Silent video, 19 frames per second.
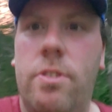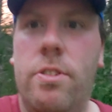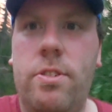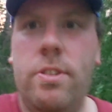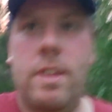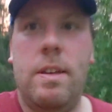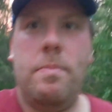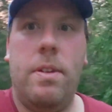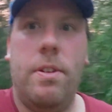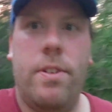
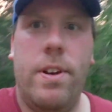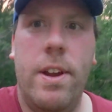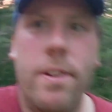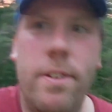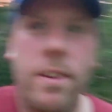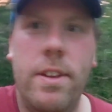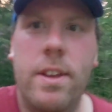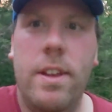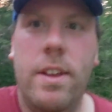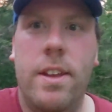just get me
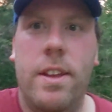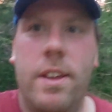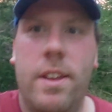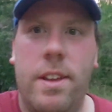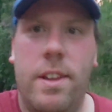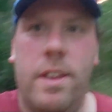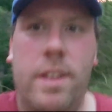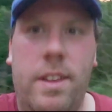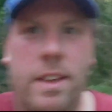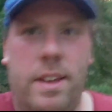around
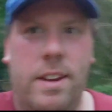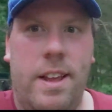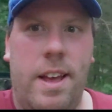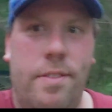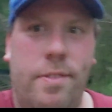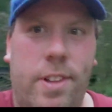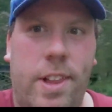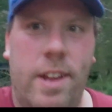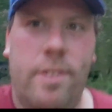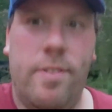and
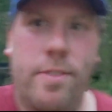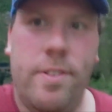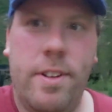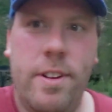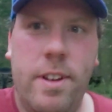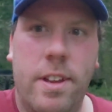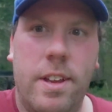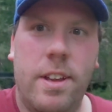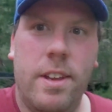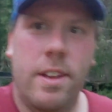have a lot of fun.